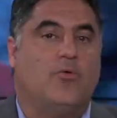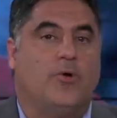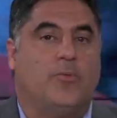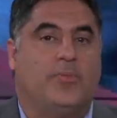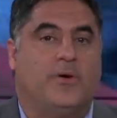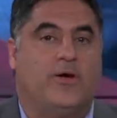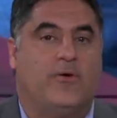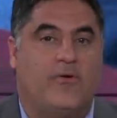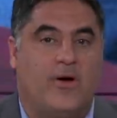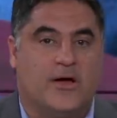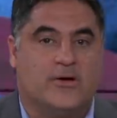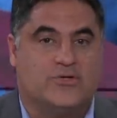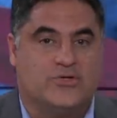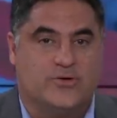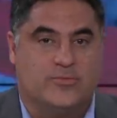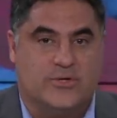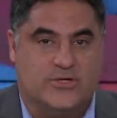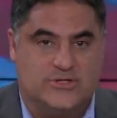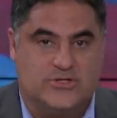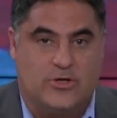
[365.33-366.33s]
won't be around too
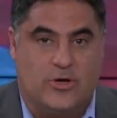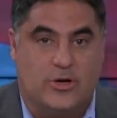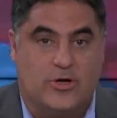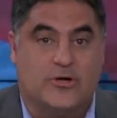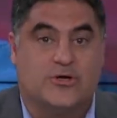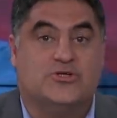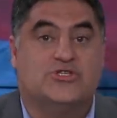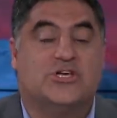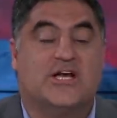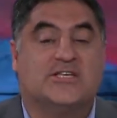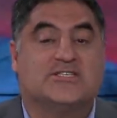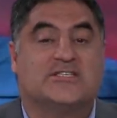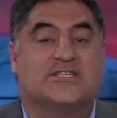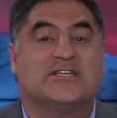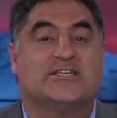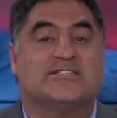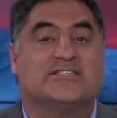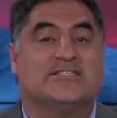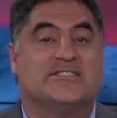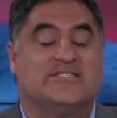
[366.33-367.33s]
much longer.
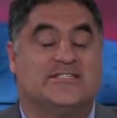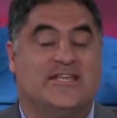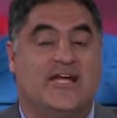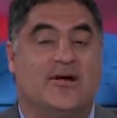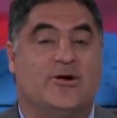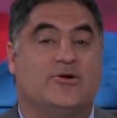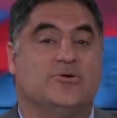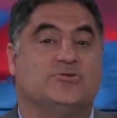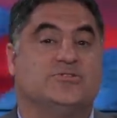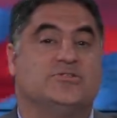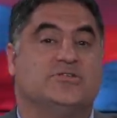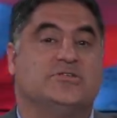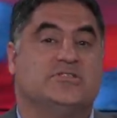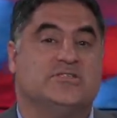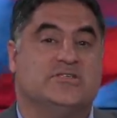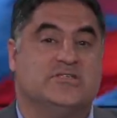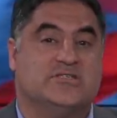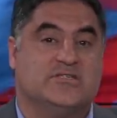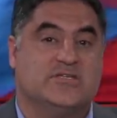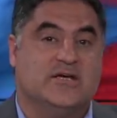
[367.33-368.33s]
Jessica Cisneros is
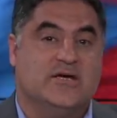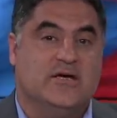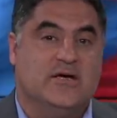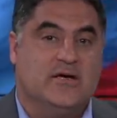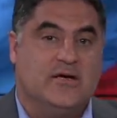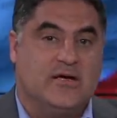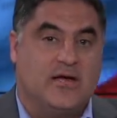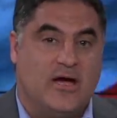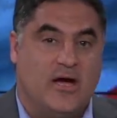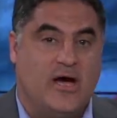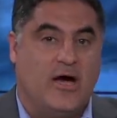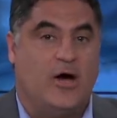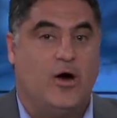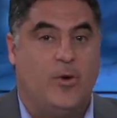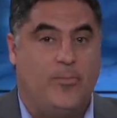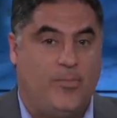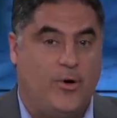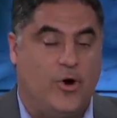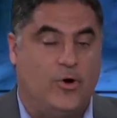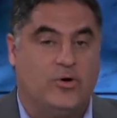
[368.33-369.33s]
his
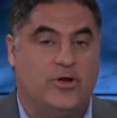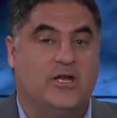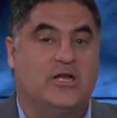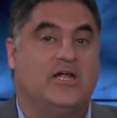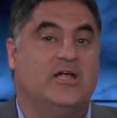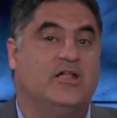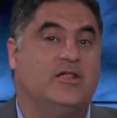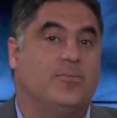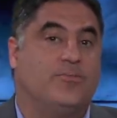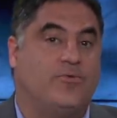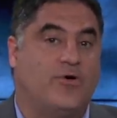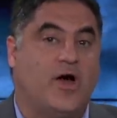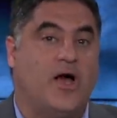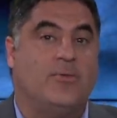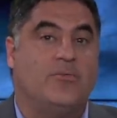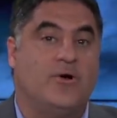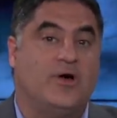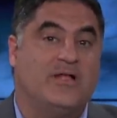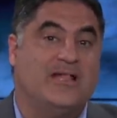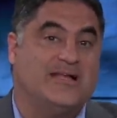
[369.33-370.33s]
opponent in the
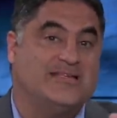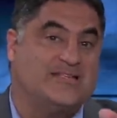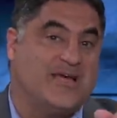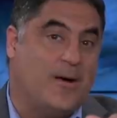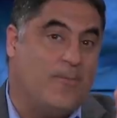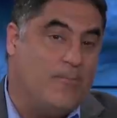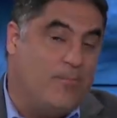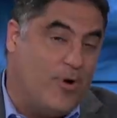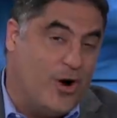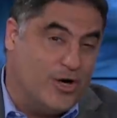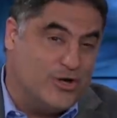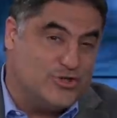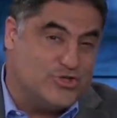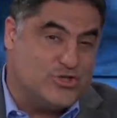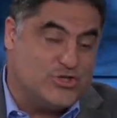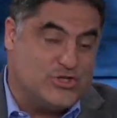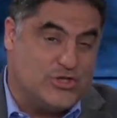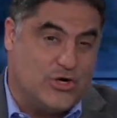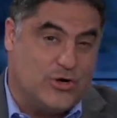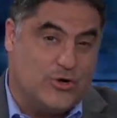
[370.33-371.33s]
primary, that's on
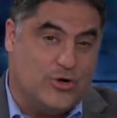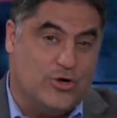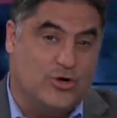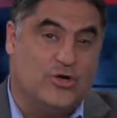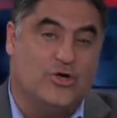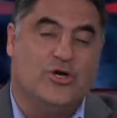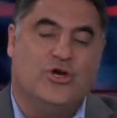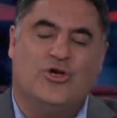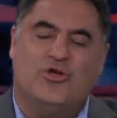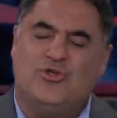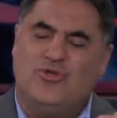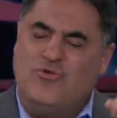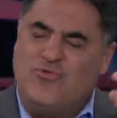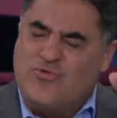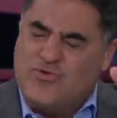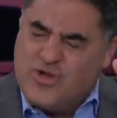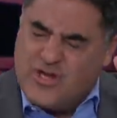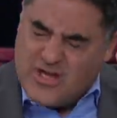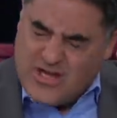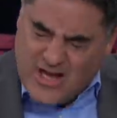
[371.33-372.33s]
March 3rd. You've
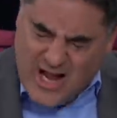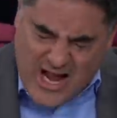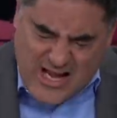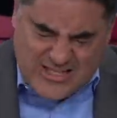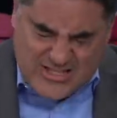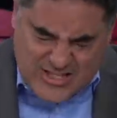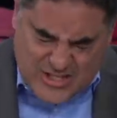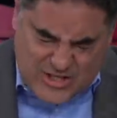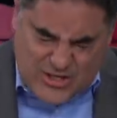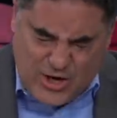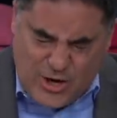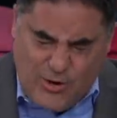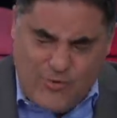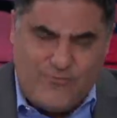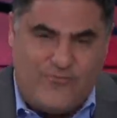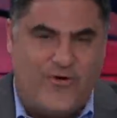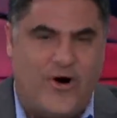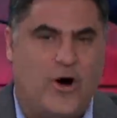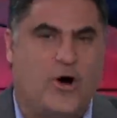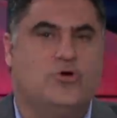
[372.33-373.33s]
got to go
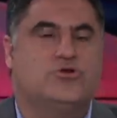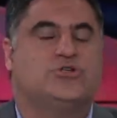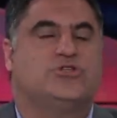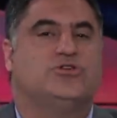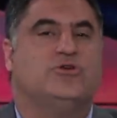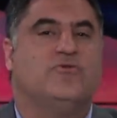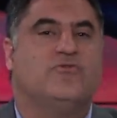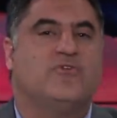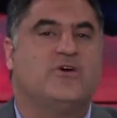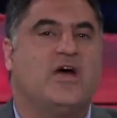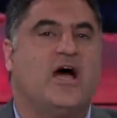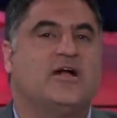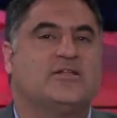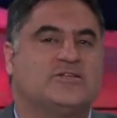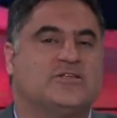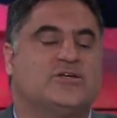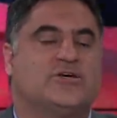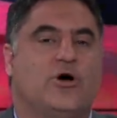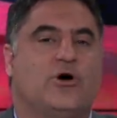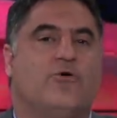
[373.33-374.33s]
vote, you've got
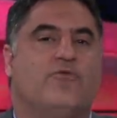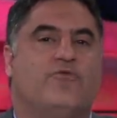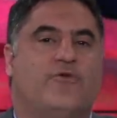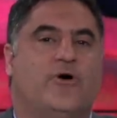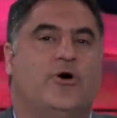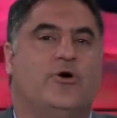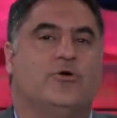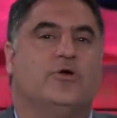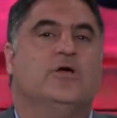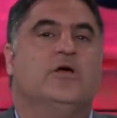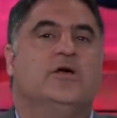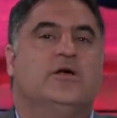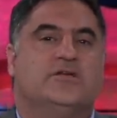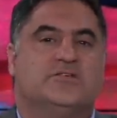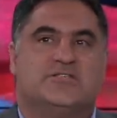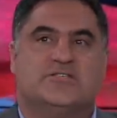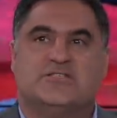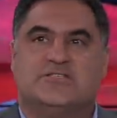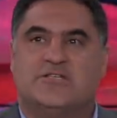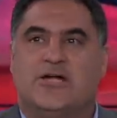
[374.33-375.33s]
to go vote.
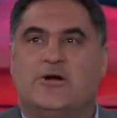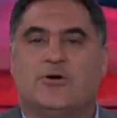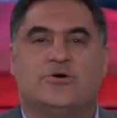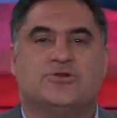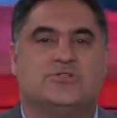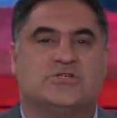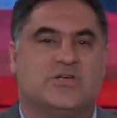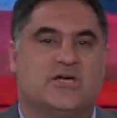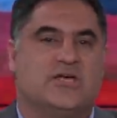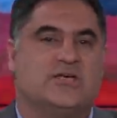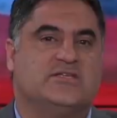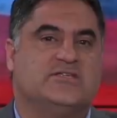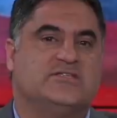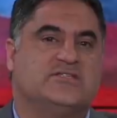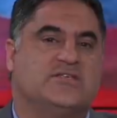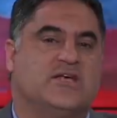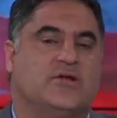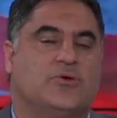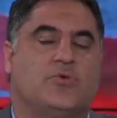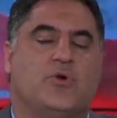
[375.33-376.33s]
Cisneros,
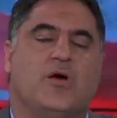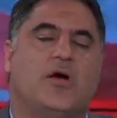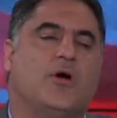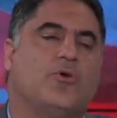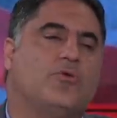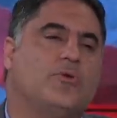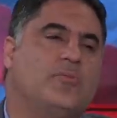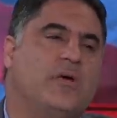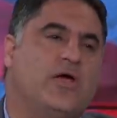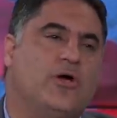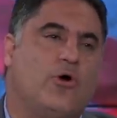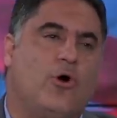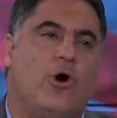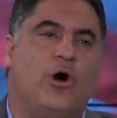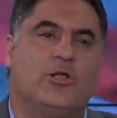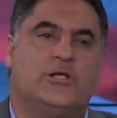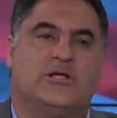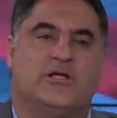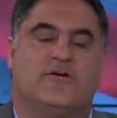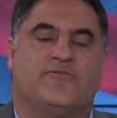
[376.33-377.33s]
instead of Cuellar, would make
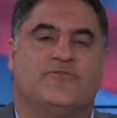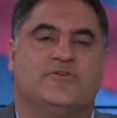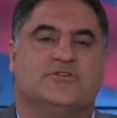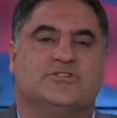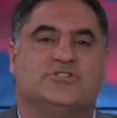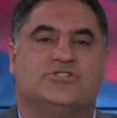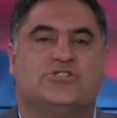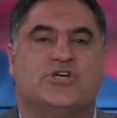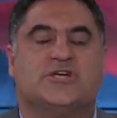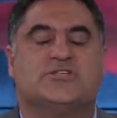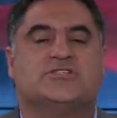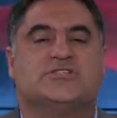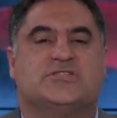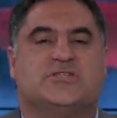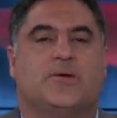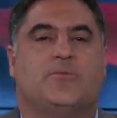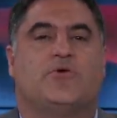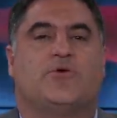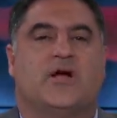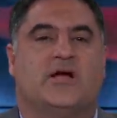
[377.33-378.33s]
all the difference.
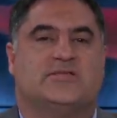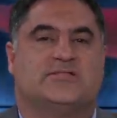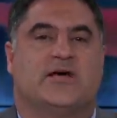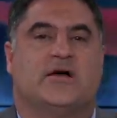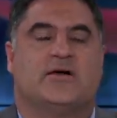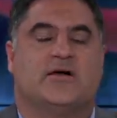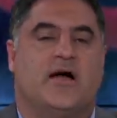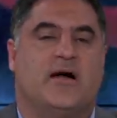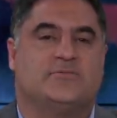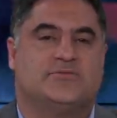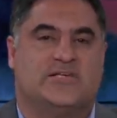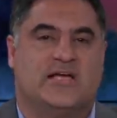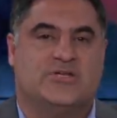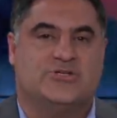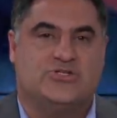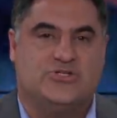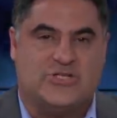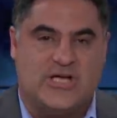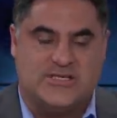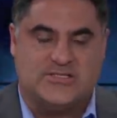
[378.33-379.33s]

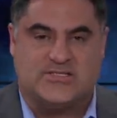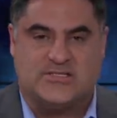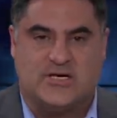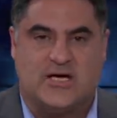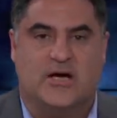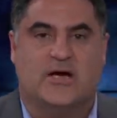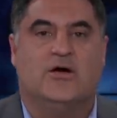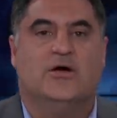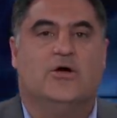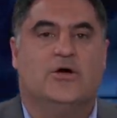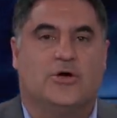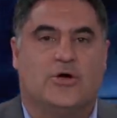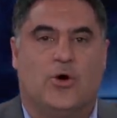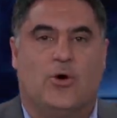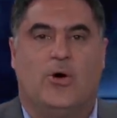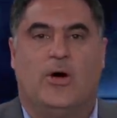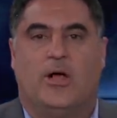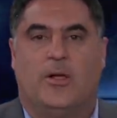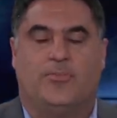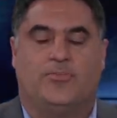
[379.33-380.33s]
Justicedemocrats.com/Jessica,
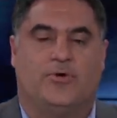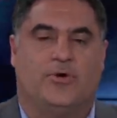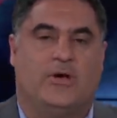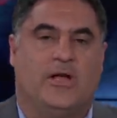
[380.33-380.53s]
go help her